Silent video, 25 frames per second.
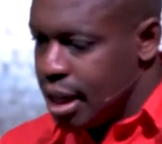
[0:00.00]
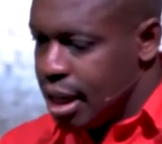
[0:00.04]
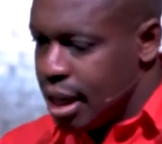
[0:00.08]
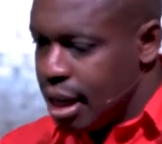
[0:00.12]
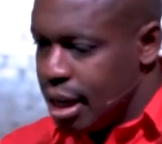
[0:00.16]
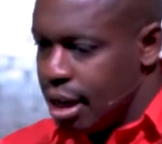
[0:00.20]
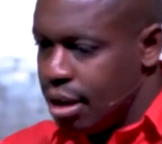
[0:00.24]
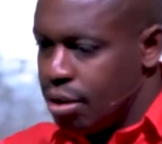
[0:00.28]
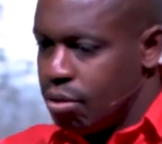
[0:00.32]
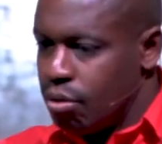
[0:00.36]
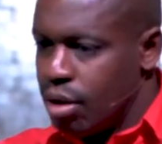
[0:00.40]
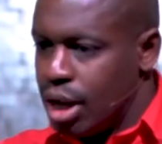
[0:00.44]

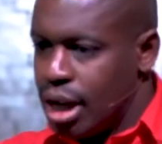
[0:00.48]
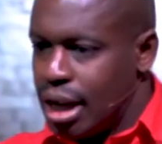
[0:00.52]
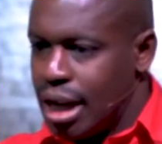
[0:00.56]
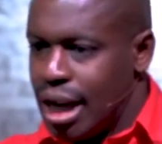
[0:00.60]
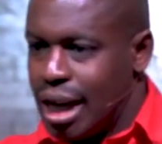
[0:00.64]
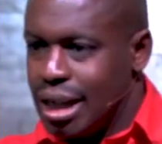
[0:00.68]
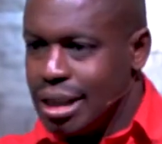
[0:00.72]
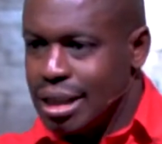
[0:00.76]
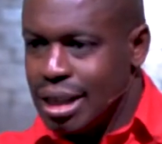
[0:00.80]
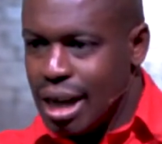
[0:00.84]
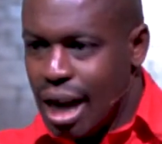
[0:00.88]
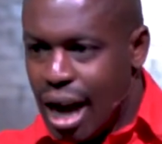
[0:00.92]

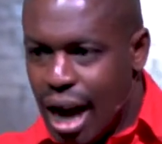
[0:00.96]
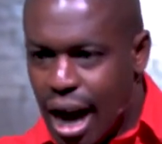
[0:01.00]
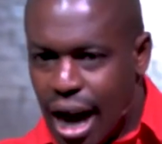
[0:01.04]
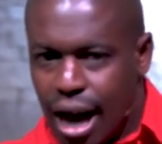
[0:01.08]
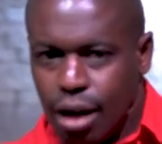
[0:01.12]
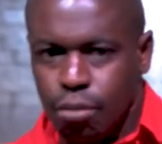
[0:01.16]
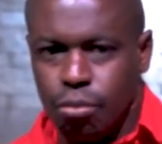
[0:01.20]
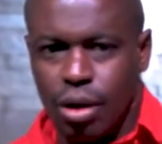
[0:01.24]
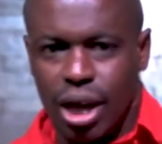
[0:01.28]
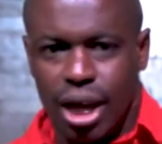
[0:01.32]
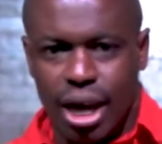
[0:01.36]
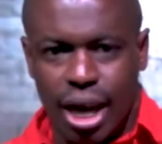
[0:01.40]

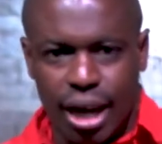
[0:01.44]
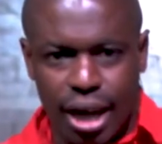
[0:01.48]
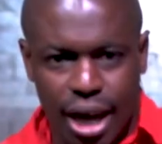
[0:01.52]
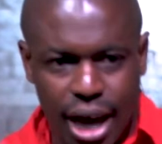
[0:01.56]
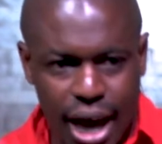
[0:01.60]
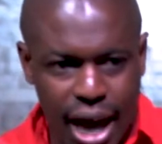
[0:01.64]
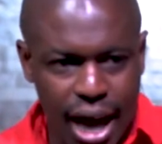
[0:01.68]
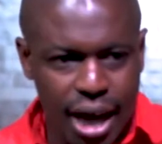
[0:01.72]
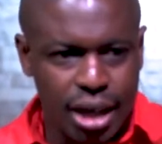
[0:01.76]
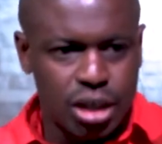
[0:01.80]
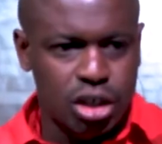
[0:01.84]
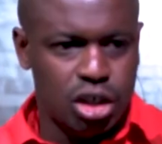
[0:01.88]
how we can
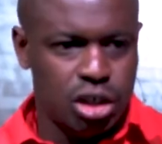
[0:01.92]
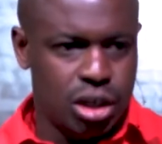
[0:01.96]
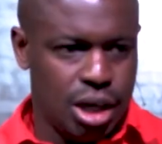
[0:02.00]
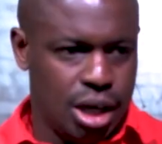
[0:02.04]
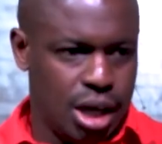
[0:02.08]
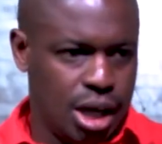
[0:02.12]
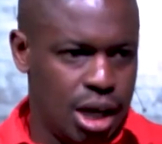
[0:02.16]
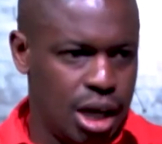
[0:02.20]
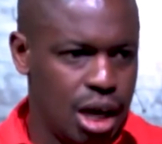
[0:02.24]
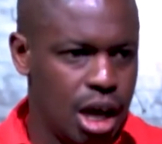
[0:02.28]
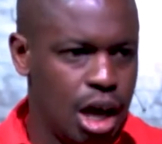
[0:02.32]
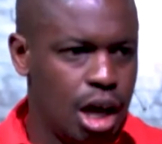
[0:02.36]

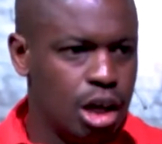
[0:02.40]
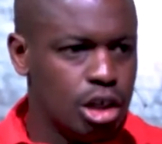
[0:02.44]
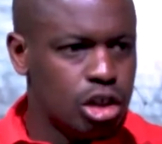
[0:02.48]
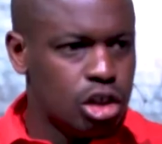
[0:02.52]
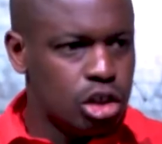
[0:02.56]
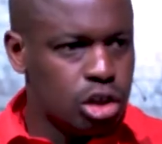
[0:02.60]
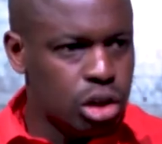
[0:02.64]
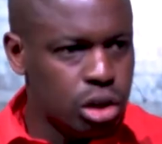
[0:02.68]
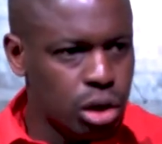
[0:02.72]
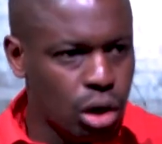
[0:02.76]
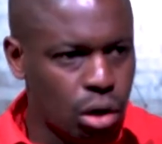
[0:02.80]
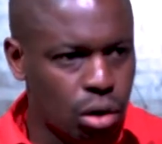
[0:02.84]
actually
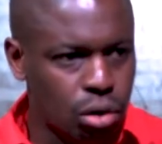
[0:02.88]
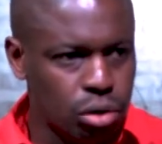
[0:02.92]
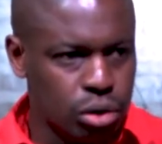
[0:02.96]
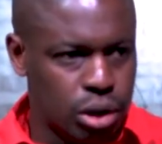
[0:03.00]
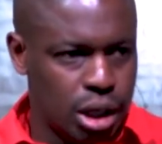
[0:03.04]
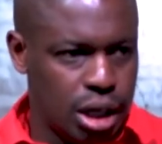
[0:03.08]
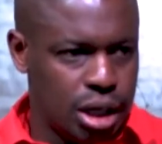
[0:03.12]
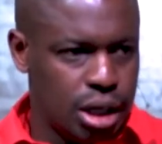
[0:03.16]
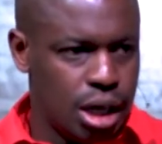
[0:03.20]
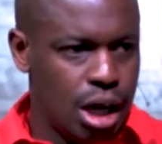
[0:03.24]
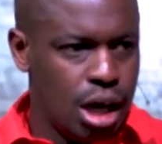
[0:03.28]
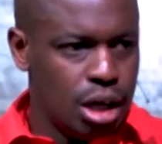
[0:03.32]

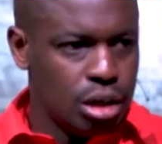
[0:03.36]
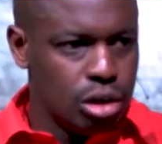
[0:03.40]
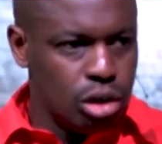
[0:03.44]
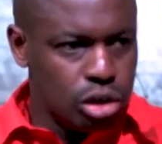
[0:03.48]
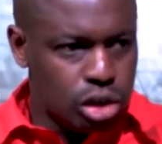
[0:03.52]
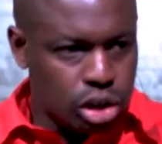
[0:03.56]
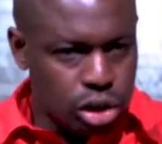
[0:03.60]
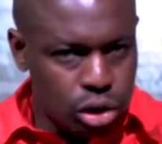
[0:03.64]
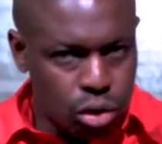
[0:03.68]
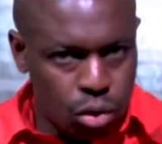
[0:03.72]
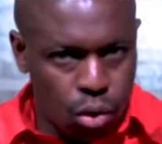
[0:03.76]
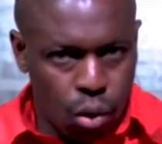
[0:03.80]
shoulder
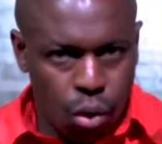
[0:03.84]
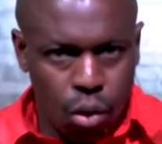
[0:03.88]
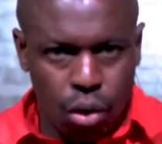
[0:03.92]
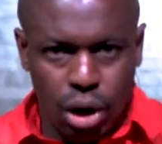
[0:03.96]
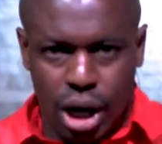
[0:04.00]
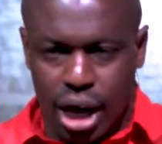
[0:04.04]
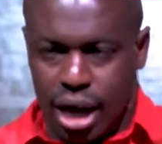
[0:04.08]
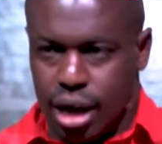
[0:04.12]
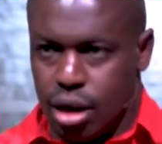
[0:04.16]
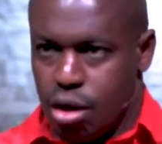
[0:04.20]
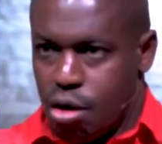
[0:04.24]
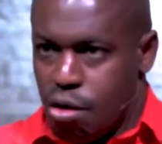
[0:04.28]
this
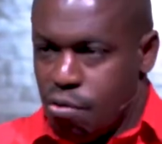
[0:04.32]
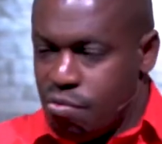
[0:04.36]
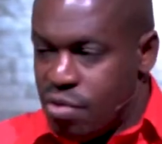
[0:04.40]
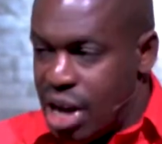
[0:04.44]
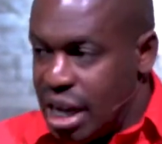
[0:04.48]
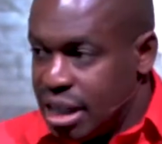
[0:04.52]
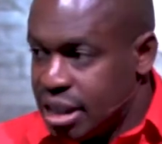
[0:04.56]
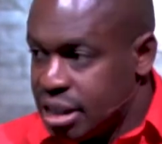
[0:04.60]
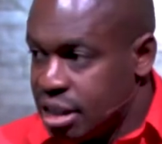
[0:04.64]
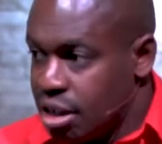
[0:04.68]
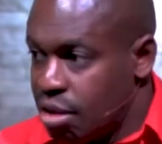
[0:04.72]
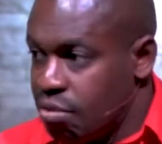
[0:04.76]
calling of our
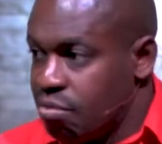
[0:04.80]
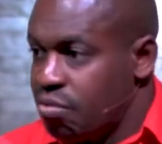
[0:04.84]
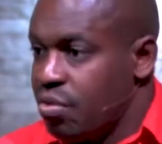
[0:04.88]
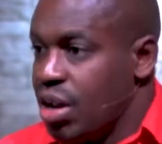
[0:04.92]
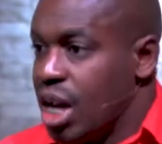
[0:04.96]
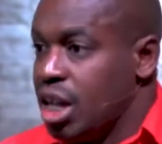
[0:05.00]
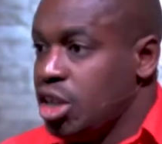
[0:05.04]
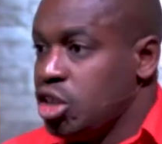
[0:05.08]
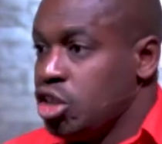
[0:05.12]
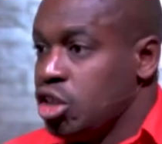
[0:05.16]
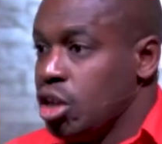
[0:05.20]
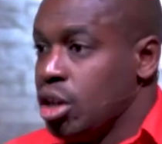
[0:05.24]

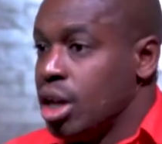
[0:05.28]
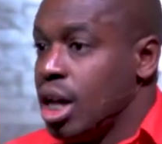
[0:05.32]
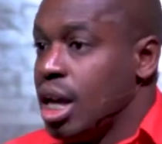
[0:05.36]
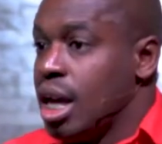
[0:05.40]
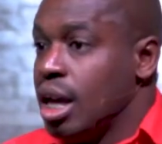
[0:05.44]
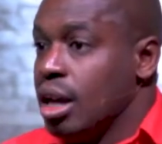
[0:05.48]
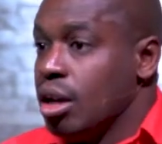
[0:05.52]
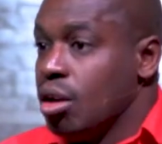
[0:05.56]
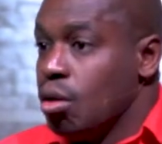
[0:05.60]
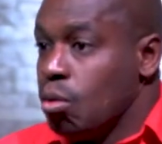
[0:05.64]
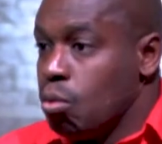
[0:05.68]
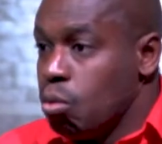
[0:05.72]
salvation
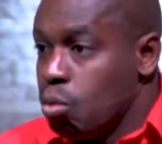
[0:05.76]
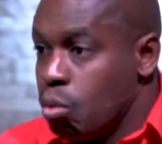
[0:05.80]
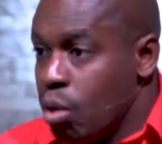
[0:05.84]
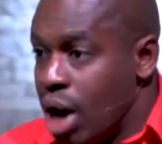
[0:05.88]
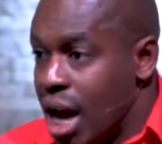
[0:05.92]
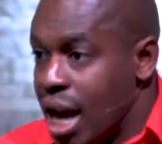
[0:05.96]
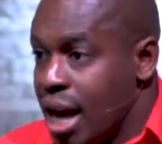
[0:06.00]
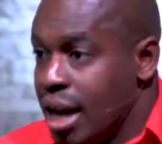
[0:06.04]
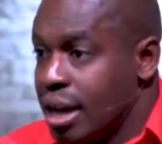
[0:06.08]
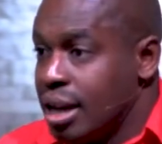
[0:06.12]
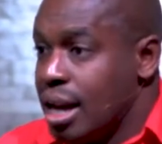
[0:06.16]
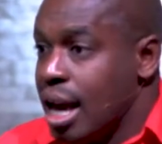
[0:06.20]
in a
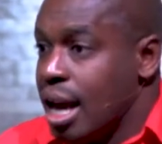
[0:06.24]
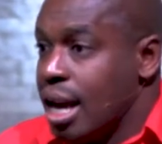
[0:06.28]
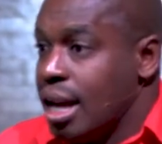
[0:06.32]
way that